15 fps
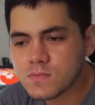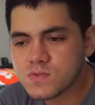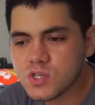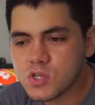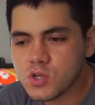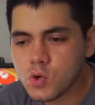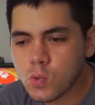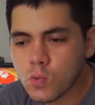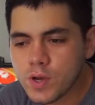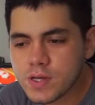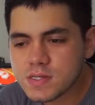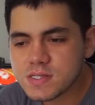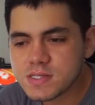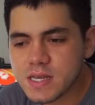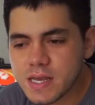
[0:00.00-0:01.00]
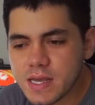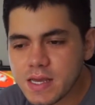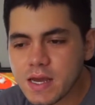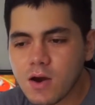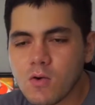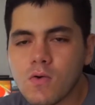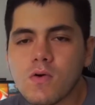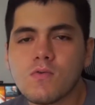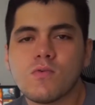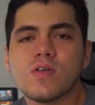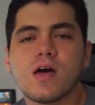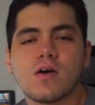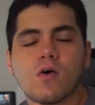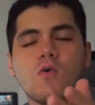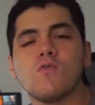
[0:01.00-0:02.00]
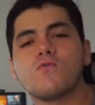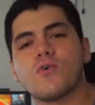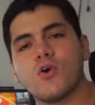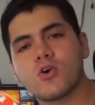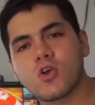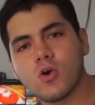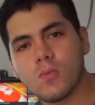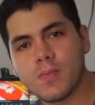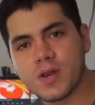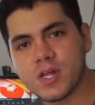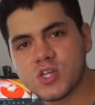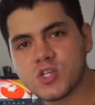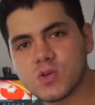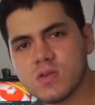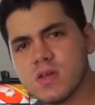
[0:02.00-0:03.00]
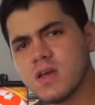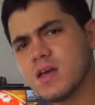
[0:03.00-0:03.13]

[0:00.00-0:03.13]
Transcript: continue with an unfair competition.